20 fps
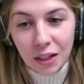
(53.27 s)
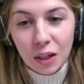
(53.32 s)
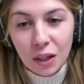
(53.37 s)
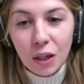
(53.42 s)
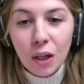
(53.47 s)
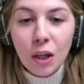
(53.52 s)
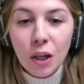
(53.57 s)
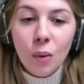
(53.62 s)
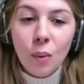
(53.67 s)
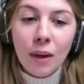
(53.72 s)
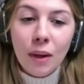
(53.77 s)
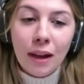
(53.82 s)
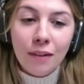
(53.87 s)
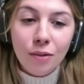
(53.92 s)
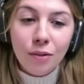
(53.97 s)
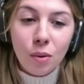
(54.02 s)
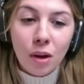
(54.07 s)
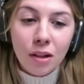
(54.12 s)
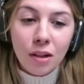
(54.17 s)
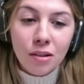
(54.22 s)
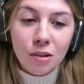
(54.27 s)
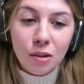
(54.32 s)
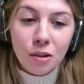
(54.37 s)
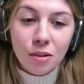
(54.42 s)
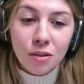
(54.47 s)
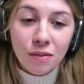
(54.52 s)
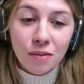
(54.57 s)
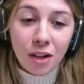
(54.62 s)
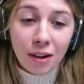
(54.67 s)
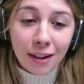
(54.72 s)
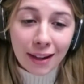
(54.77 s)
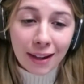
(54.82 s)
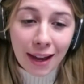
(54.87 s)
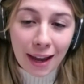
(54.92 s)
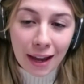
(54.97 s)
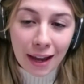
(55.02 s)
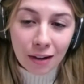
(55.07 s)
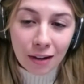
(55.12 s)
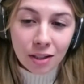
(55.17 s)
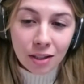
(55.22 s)
SEN. We have quite a lot of
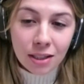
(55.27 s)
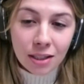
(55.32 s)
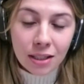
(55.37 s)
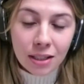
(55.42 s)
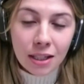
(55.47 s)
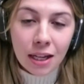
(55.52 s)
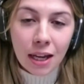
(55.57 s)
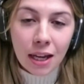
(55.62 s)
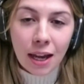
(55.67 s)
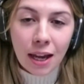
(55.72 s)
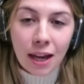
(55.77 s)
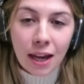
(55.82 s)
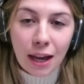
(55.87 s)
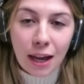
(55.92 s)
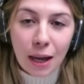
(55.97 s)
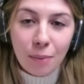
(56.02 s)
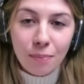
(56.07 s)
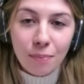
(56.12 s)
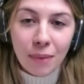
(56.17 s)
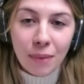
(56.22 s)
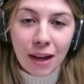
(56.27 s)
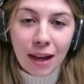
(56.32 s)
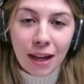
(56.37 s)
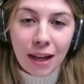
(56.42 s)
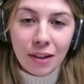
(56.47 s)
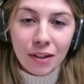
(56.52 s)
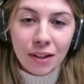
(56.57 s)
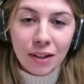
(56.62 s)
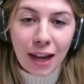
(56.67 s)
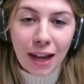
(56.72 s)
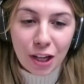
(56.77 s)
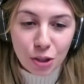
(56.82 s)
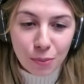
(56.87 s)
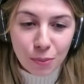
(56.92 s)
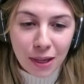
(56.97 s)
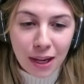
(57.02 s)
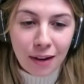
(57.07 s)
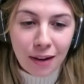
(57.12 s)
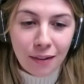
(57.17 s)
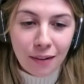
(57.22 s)
young carers, and the
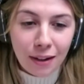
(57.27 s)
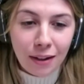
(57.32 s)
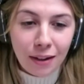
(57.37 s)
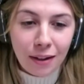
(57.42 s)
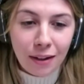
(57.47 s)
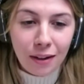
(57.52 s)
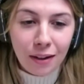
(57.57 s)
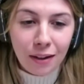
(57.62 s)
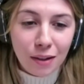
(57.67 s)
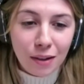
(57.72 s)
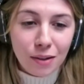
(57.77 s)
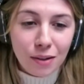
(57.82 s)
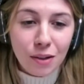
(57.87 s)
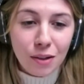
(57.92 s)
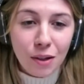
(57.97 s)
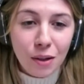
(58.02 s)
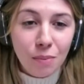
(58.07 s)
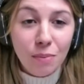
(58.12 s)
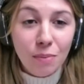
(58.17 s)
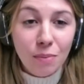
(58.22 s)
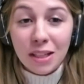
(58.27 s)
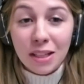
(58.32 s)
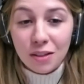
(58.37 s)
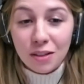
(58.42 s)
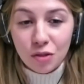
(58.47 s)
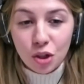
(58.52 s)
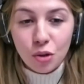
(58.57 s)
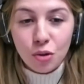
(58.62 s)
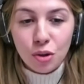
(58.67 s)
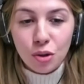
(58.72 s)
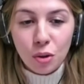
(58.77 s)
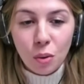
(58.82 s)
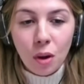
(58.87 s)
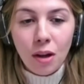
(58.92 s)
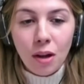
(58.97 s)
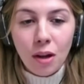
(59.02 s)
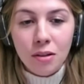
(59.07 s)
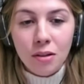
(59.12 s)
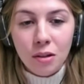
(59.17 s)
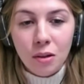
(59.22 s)
catchment area has a mix of
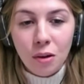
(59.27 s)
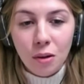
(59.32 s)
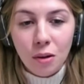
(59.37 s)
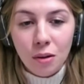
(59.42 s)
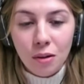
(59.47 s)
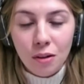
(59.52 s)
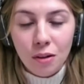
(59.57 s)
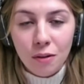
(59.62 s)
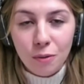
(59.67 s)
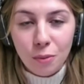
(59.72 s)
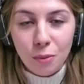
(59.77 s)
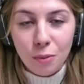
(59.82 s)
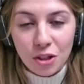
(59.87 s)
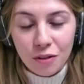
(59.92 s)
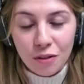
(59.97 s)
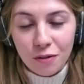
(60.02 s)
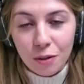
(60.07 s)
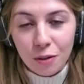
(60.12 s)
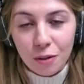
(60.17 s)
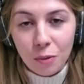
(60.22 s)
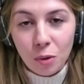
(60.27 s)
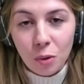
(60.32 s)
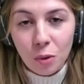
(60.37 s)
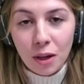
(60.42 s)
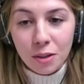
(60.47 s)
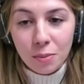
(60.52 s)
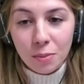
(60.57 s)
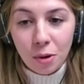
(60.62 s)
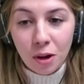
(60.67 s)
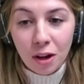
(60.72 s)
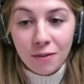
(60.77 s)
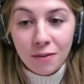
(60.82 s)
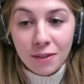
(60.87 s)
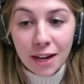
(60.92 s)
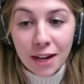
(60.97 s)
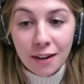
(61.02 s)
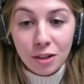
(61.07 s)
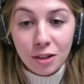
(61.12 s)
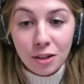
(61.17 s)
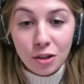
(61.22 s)
children, quite a lot of which are from quite
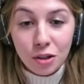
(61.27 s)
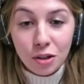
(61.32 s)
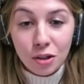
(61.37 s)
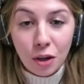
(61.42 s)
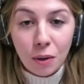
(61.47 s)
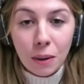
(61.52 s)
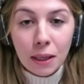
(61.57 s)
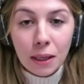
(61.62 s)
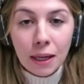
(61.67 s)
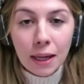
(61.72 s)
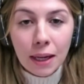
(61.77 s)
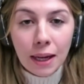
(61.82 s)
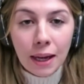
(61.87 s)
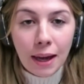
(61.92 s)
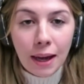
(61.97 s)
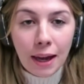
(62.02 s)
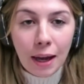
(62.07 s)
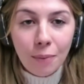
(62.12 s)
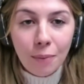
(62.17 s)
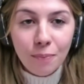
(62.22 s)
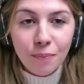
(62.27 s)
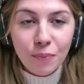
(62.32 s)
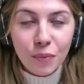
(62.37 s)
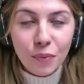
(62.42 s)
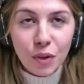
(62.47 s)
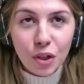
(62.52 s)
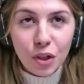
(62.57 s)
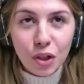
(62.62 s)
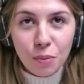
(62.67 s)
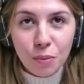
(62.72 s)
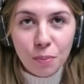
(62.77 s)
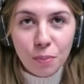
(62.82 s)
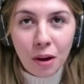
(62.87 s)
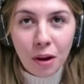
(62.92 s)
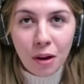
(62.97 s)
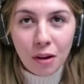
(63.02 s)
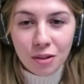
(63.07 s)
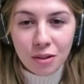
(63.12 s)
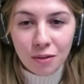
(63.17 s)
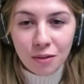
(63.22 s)
deprived areas. So the
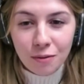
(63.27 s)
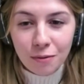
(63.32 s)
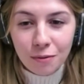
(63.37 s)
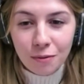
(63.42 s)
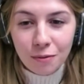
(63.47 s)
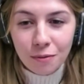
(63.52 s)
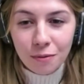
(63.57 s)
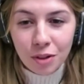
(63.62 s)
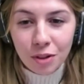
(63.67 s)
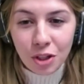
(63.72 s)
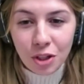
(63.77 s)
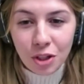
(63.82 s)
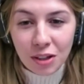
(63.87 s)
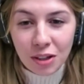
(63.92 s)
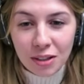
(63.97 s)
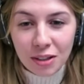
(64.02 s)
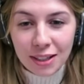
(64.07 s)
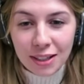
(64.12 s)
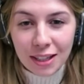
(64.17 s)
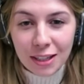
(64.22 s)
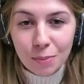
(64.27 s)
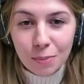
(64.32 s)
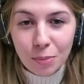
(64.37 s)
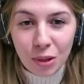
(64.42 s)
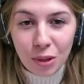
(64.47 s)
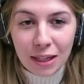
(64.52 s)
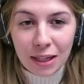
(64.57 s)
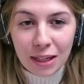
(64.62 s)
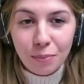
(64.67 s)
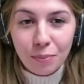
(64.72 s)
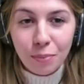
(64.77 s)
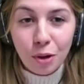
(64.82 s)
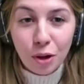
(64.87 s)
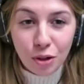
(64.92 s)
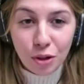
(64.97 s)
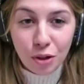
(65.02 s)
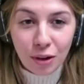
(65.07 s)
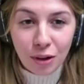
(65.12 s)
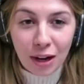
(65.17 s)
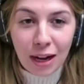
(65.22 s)
new part of the United Against
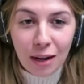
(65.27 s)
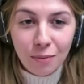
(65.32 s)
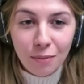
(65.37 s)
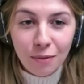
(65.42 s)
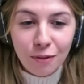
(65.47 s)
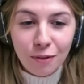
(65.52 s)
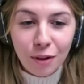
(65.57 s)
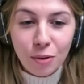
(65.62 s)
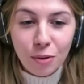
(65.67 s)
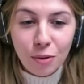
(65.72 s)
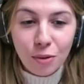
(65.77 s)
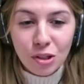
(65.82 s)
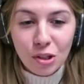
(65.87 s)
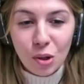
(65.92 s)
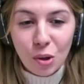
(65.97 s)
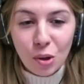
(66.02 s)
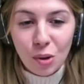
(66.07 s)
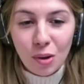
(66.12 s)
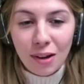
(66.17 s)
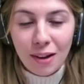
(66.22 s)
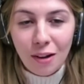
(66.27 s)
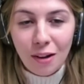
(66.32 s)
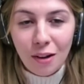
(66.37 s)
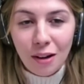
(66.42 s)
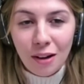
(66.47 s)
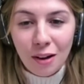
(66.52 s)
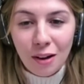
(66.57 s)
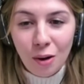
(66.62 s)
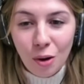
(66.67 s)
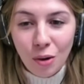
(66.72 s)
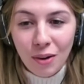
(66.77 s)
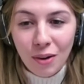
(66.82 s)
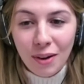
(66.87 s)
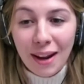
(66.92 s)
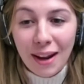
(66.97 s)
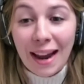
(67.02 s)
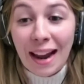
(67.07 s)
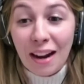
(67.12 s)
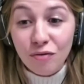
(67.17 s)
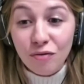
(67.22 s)
Bullying programme focused a lot
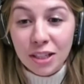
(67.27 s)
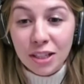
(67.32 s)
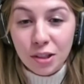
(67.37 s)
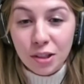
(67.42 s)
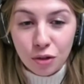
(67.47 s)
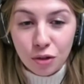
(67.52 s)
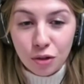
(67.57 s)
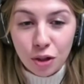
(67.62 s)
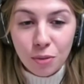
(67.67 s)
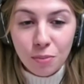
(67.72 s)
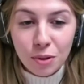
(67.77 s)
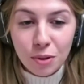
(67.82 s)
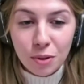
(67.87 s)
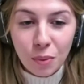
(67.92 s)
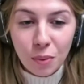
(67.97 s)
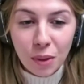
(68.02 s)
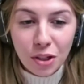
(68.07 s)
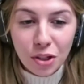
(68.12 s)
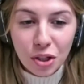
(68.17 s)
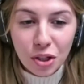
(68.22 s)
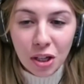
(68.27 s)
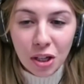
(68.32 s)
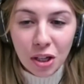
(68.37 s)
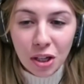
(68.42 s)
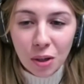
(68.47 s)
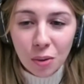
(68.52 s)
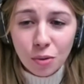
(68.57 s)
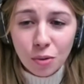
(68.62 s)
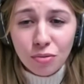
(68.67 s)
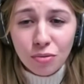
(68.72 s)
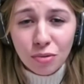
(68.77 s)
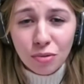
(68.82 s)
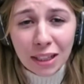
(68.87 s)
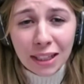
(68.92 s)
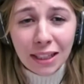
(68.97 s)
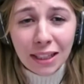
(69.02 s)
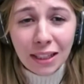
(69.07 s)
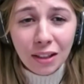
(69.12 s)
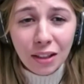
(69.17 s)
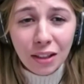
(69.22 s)
on at-risk groups, which
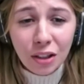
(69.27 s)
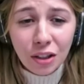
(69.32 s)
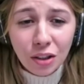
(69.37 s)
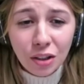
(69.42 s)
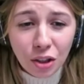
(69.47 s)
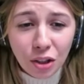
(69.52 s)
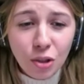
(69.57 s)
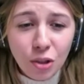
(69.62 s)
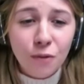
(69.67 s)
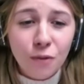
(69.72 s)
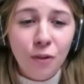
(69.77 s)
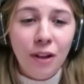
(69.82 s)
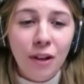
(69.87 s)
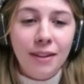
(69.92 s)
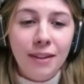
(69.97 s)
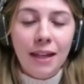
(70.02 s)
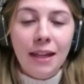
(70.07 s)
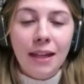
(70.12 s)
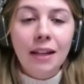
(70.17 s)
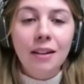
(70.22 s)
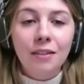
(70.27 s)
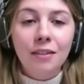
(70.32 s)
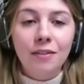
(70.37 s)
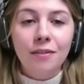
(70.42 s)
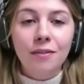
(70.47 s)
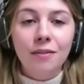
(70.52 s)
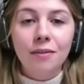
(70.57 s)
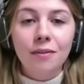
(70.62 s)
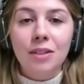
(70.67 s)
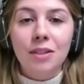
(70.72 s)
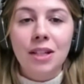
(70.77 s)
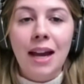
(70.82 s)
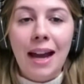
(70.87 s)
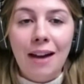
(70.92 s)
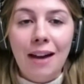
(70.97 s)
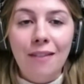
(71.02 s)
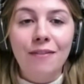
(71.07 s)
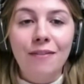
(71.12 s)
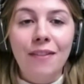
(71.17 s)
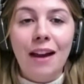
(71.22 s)
was really useful, I think,
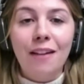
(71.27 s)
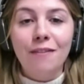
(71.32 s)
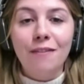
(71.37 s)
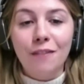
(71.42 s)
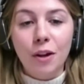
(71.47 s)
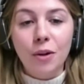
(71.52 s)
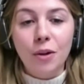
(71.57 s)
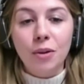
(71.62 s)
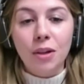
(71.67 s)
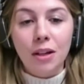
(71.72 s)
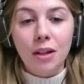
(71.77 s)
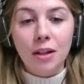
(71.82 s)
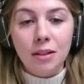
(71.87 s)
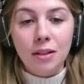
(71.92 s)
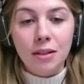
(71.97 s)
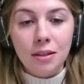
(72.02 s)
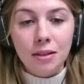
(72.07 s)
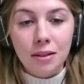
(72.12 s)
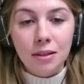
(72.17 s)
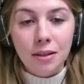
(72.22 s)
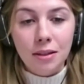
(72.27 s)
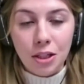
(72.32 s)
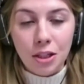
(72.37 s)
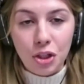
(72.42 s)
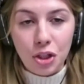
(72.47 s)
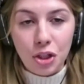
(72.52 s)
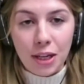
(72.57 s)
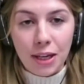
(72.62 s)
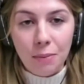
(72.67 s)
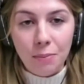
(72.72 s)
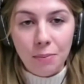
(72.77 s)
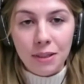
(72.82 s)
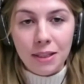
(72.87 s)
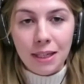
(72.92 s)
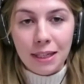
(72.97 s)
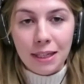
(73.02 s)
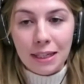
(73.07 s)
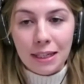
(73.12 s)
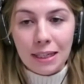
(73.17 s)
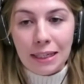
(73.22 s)
to have that focus this
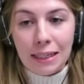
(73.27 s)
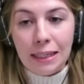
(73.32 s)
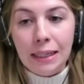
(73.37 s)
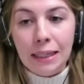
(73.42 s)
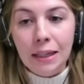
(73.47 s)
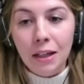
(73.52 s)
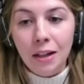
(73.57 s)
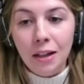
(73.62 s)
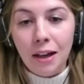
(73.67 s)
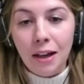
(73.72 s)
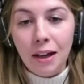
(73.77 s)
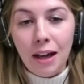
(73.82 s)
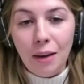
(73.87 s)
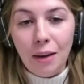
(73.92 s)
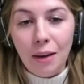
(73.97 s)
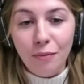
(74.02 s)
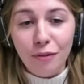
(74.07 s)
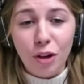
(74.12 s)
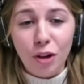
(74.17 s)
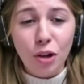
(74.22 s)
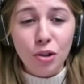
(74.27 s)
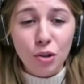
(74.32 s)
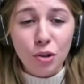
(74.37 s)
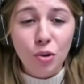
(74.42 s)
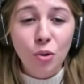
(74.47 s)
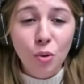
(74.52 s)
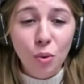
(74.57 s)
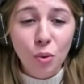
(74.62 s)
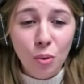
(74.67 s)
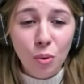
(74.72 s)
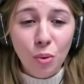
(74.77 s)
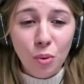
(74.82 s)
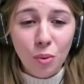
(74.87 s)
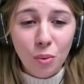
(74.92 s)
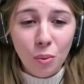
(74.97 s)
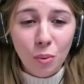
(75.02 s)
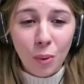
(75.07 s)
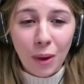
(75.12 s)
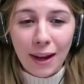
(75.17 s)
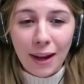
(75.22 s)
year, particularly for our
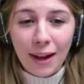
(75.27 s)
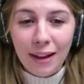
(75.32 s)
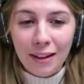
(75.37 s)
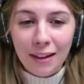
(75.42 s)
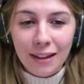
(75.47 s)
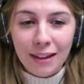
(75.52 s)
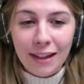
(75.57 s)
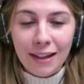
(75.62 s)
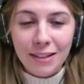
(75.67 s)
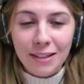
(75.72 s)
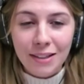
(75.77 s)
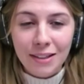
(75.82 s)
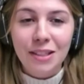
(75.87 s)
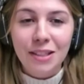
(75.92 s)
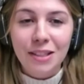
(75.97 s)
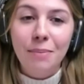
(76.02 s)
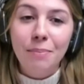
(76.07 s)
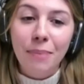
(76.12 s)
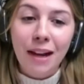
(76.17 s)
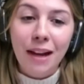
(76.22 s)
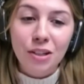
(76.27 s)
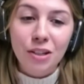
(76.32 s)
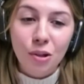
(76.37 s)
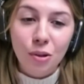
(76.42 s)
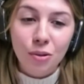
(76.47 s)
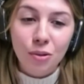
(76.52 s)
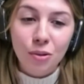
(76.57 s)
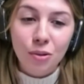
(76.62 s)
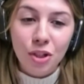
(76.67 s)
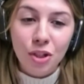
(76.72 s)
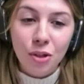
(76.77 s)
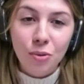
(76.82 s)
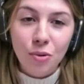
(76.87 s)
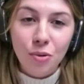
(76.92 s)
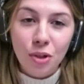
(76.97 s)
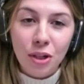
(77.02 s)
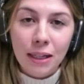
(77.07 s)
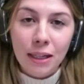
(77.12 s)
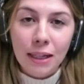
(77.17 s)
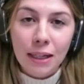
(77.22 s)
school where it does impact a lot
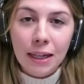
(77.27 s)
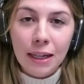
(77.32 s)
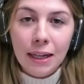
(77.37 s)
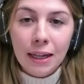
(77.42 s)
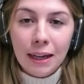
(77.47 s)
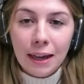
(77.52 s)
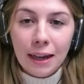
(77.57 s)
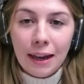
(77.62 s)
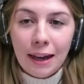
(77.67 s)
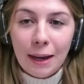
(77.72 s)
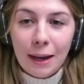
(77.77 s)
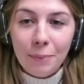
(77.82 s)
of children.